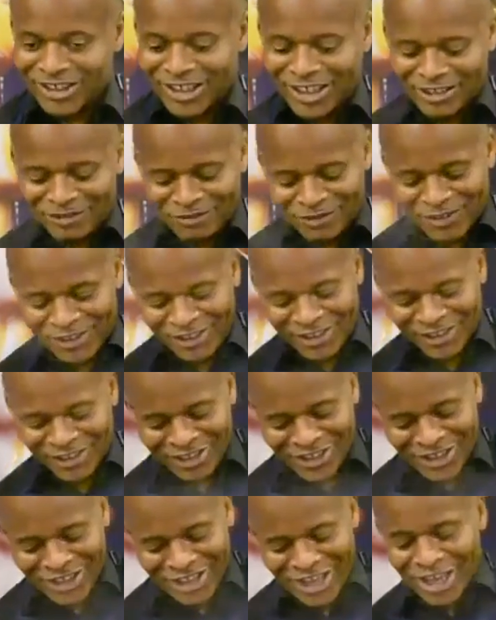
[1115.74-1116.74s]
Yeah.
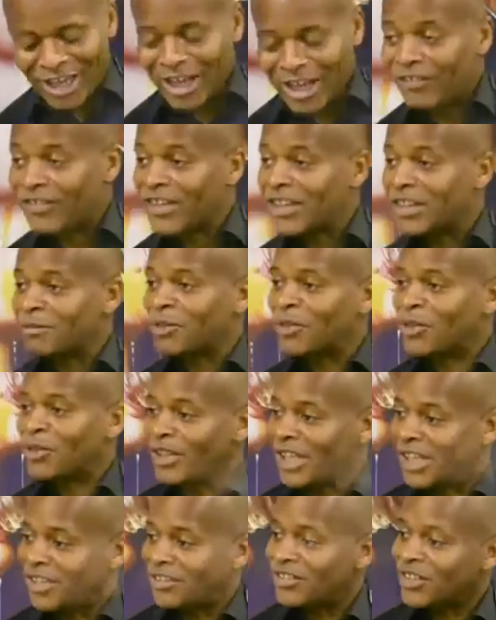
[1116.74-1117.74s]
I'll let them cool
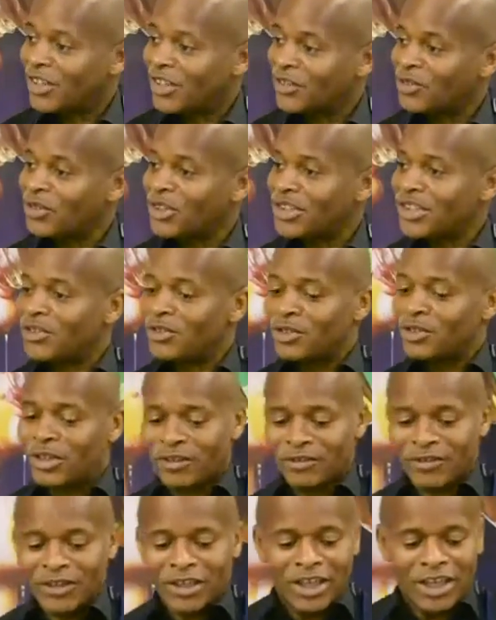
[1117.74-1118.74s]
down. So I'll switch it
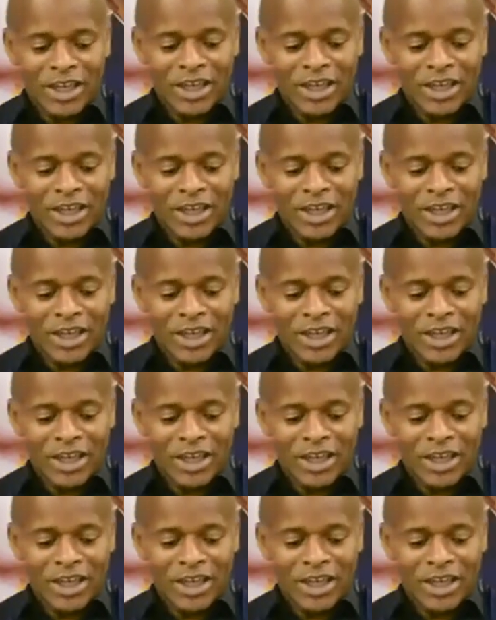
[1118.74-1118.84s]
all off.